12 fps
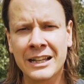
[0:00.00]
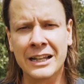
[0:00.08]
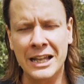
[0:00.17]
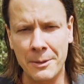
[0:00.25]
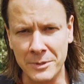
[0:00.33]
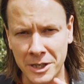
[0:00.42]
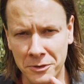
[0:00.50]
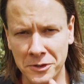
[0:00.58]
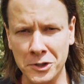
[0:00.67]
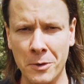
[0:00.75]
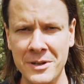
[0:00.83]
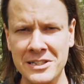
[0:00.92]
Let me know in the
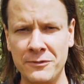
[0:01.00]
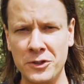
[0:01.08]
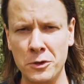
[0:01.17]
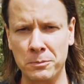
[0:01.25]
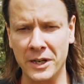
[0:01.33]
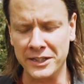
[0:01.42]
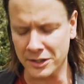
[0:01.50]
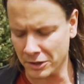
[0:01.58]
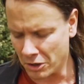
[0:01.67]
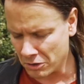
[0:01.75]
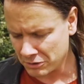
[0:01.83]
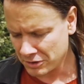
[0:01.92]
comments if you played
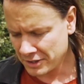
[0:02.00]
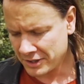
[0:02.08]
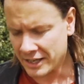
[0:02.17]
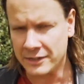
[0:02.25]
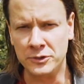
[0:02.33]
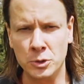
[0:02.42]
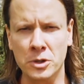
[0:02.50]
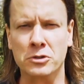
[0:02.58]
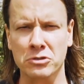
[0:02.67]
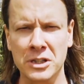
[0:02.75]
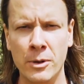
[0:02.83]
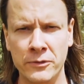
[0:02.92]
along and if you
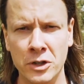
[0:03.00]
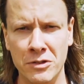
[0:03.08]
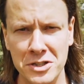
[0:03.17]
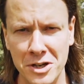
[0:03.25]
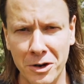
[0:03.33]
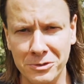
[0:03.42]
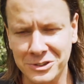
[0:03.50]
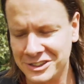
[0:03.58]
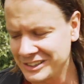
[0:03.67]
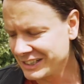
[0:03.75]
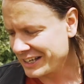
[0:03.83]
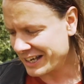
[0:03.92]
agree with your results,